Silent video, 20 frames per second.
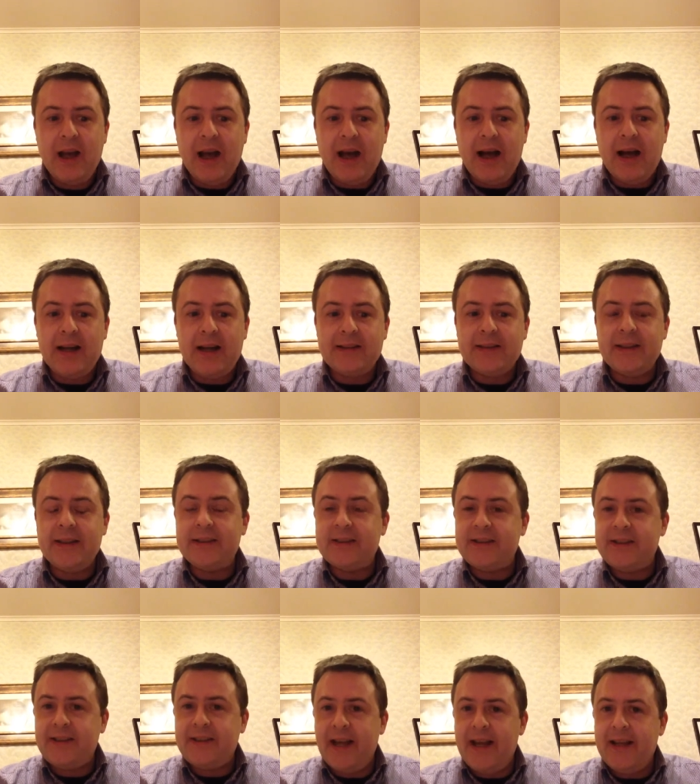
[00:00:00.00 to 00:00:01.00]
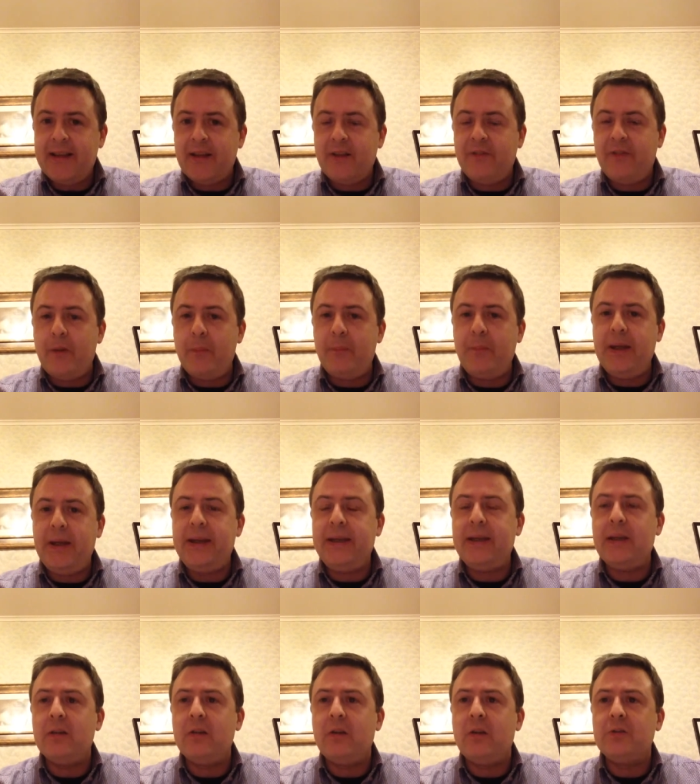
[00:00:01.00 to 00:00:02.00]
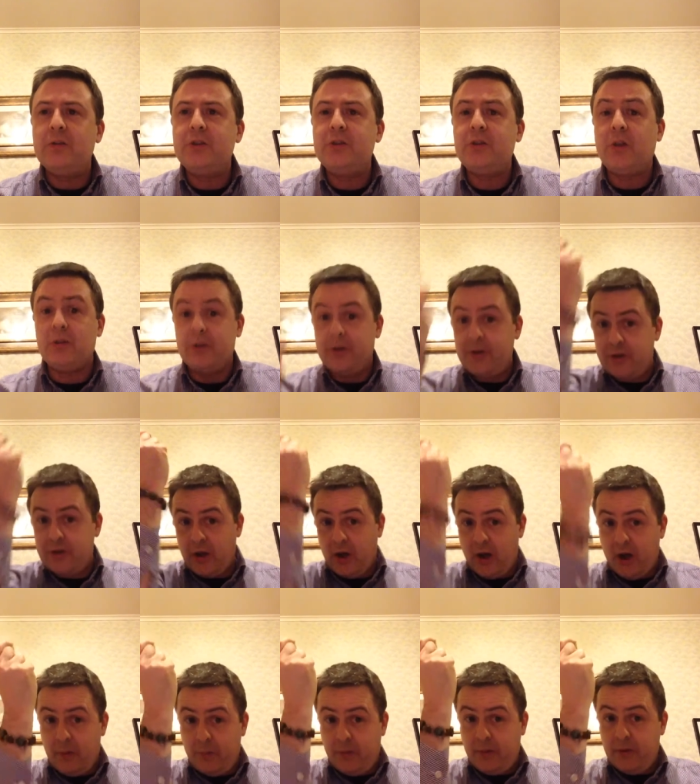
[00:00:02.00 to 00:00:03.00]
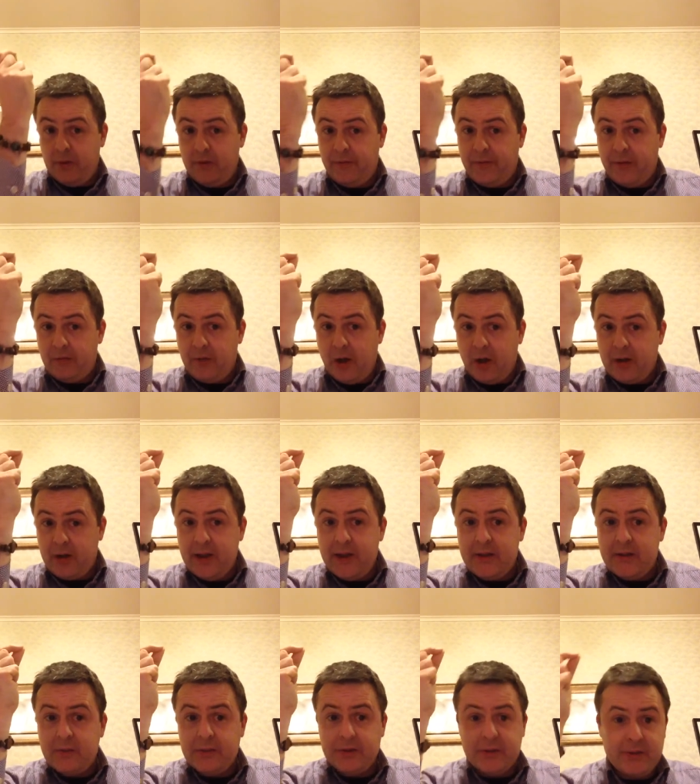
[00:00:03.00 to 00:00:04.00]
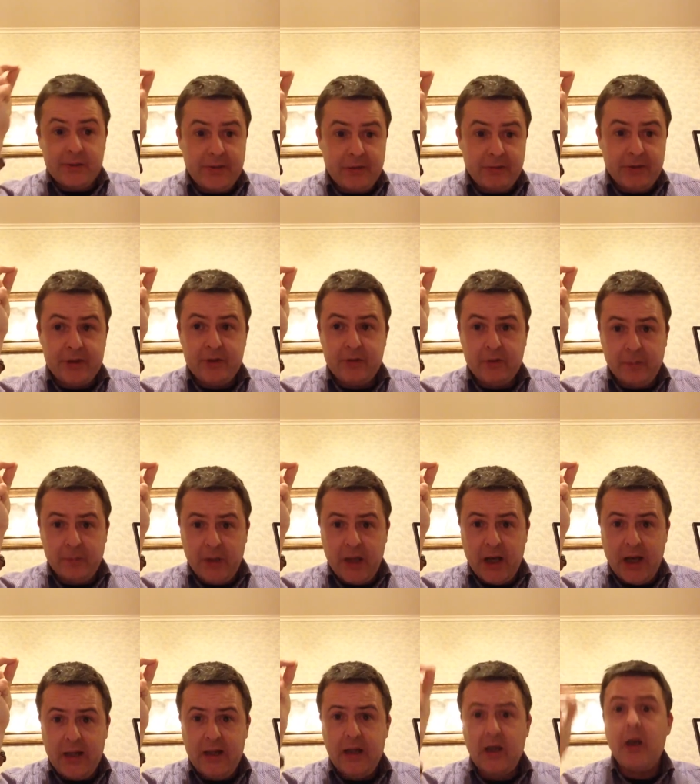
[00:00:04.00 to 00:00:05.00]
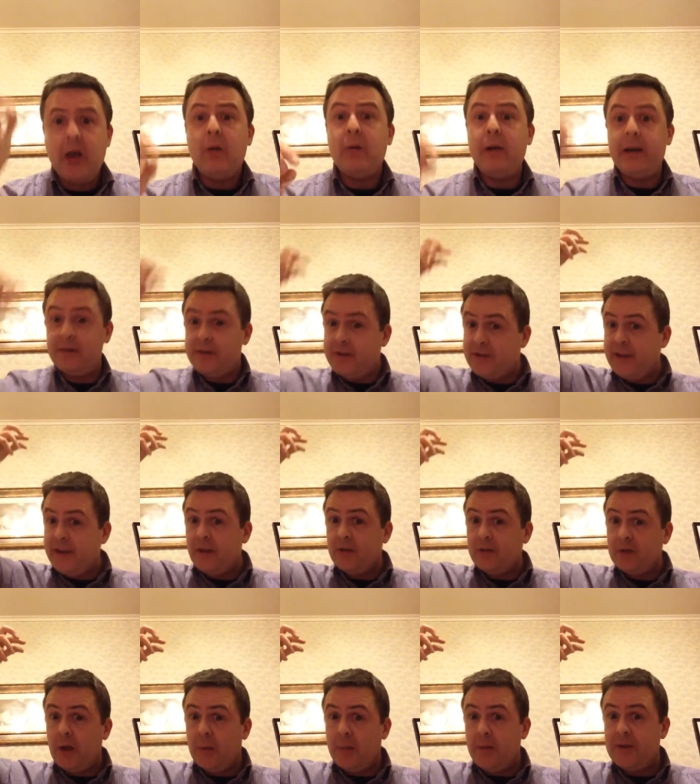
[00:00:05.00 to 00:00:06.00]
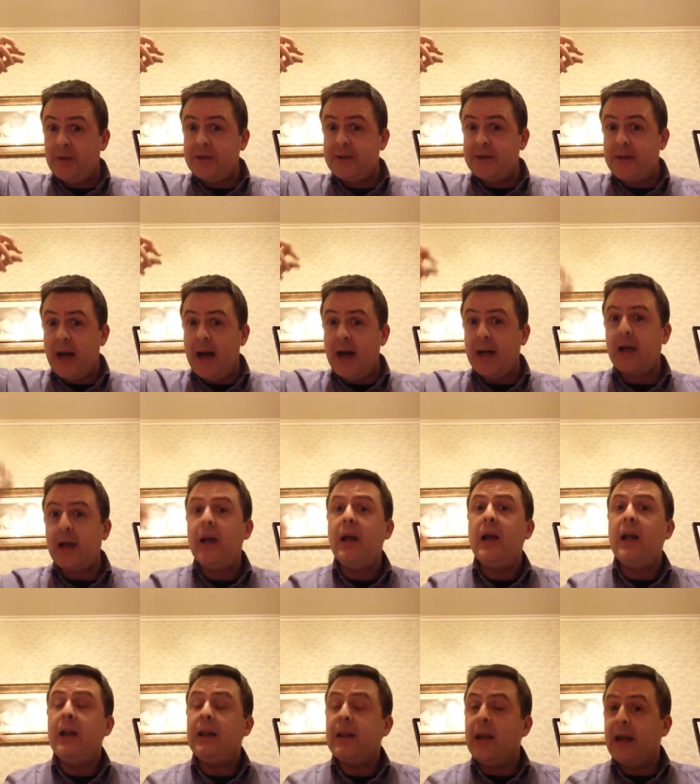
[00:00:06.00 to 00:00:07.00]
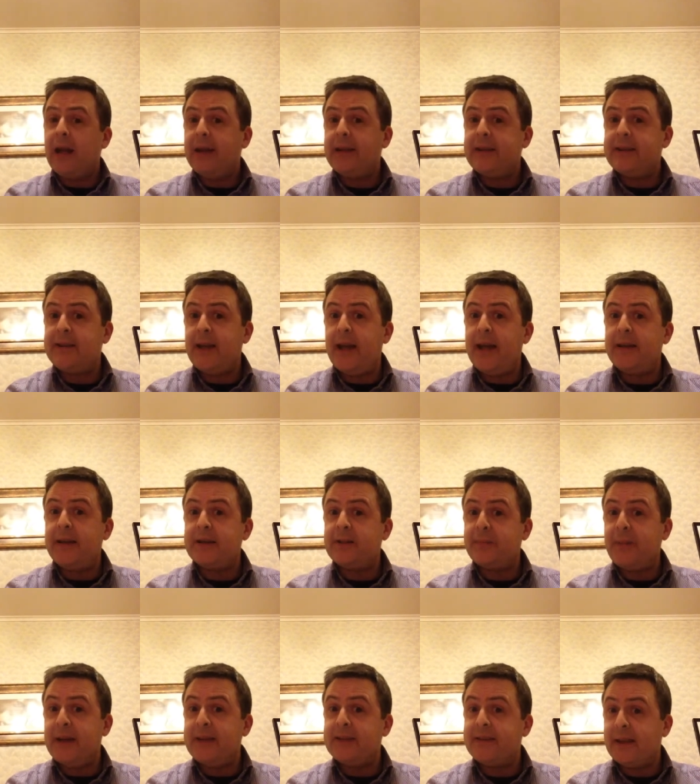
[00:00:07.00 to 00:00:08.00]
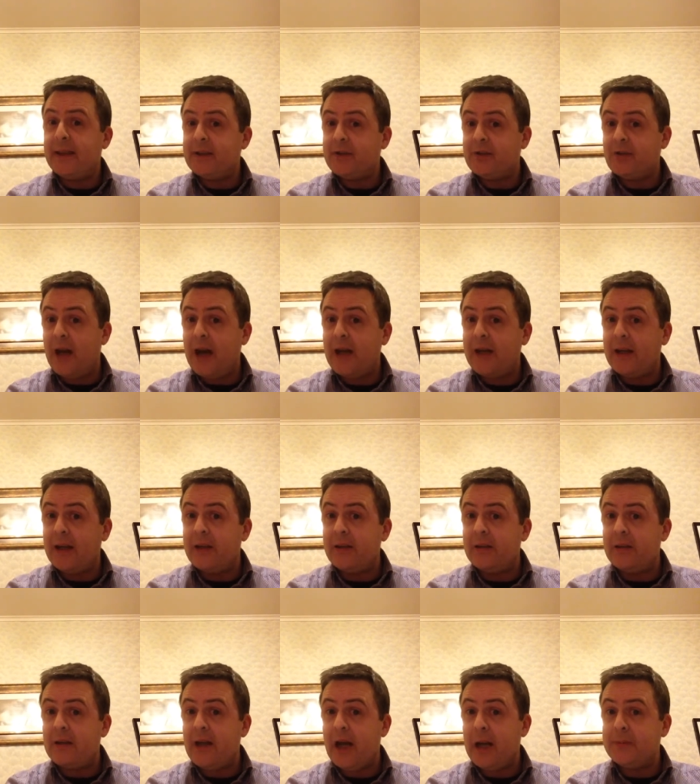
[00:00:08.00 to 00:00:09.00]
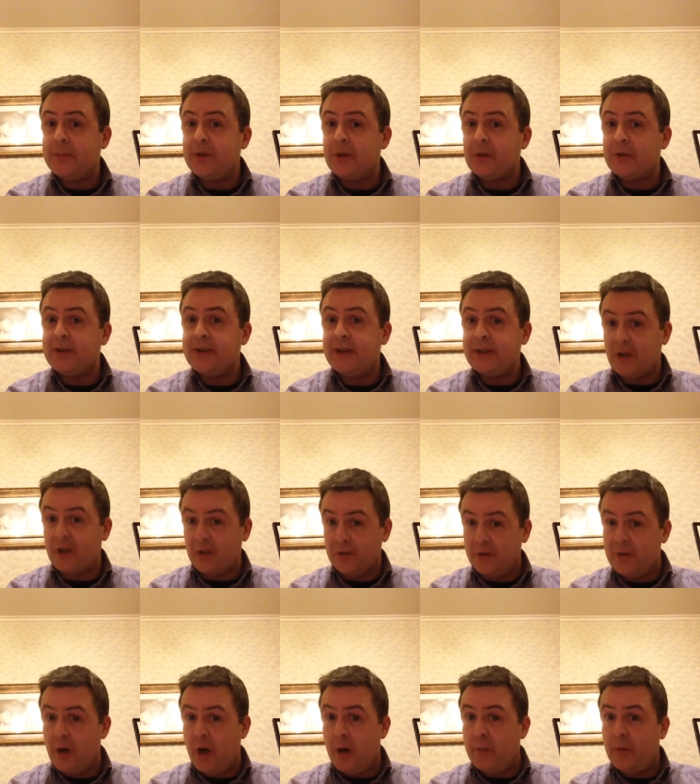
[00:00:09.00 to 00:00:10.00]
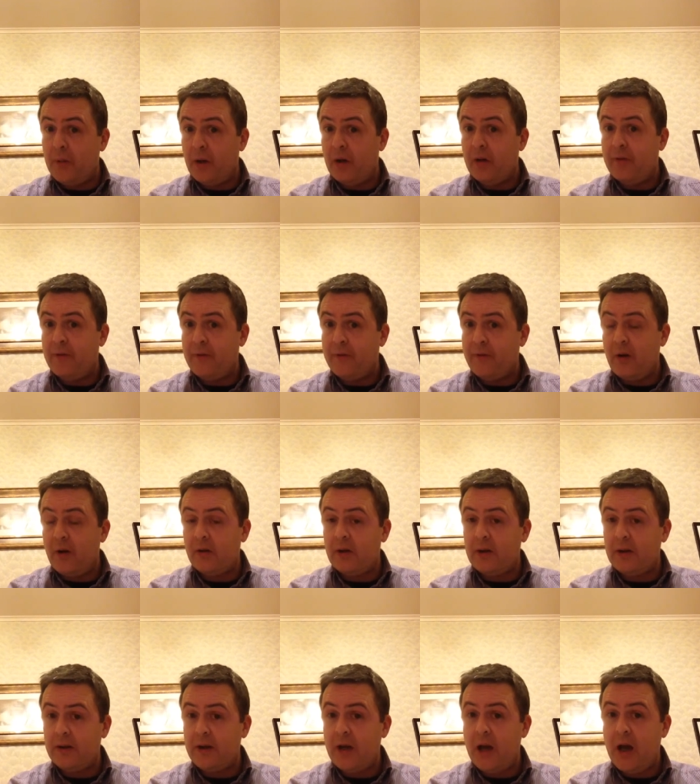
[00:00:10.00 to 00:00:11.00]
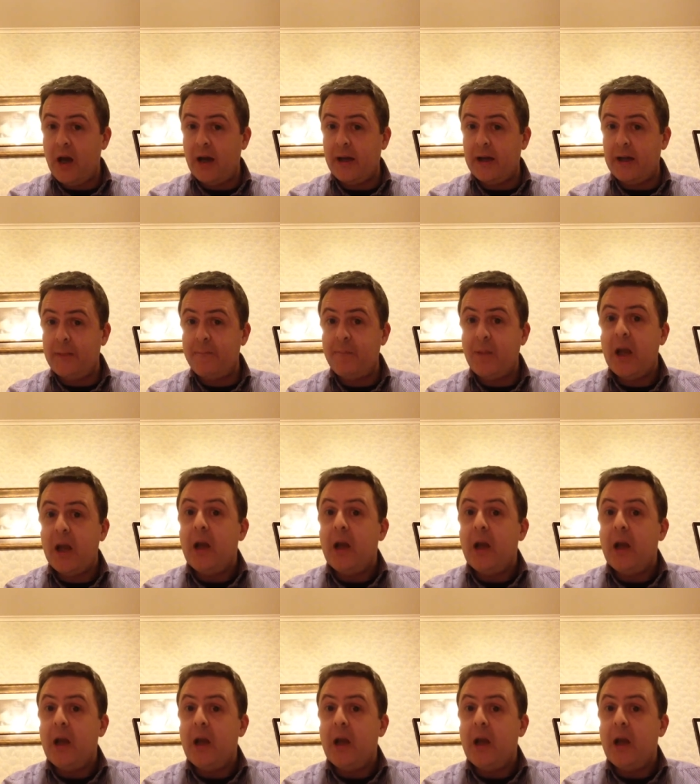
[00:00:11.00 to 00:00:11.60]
And instead of it being launched on top of the rocket, which was the original plan, where it would sit on top of the stack, like, say, the SpaceX Dragon capsule sits on top of the Falcon 9,